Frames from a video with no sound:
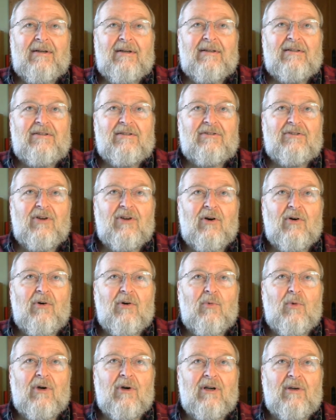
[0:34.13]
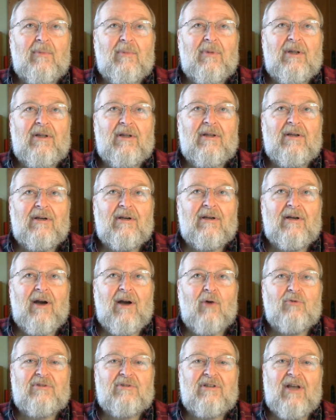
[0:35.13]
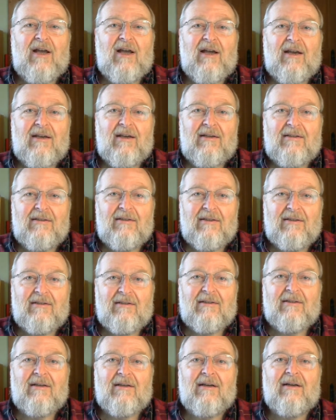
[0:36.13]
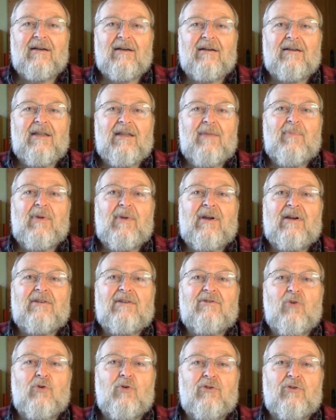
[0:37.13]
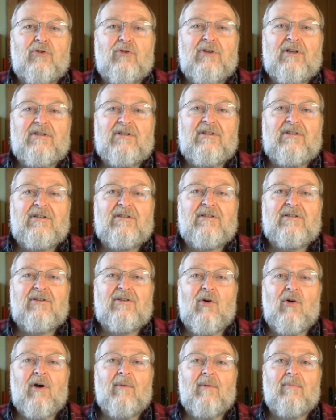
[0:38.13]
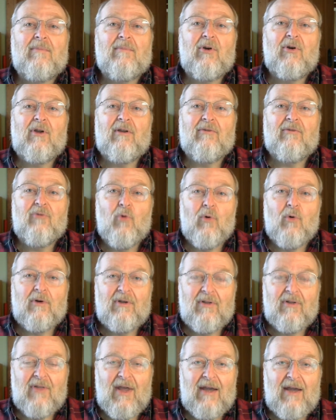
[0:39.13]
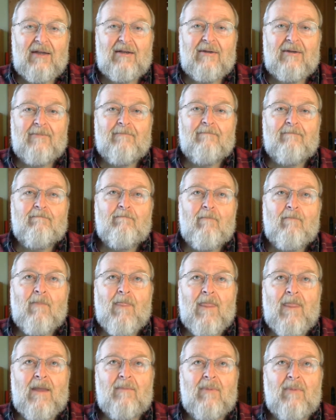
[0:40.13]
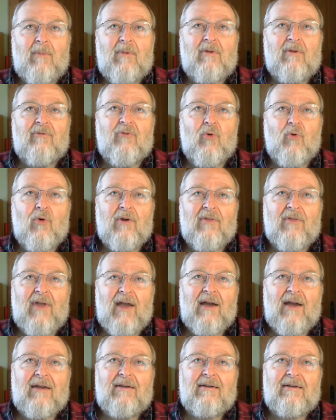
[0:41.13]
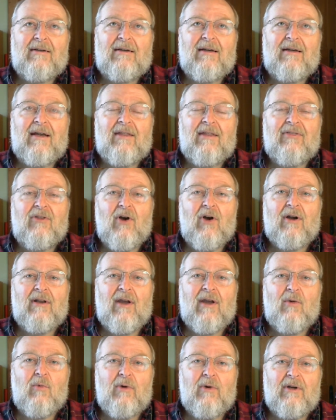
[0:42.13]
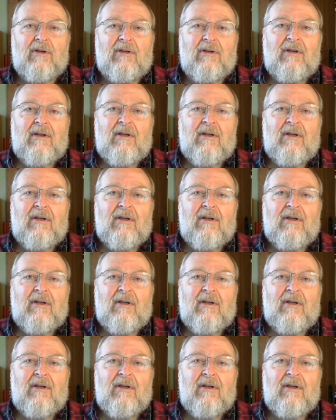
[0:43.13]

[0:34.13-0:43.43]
So we're going to be uh, outside and uh, keeping our social distance, so I'm looking forward to that. But before that, I thought I would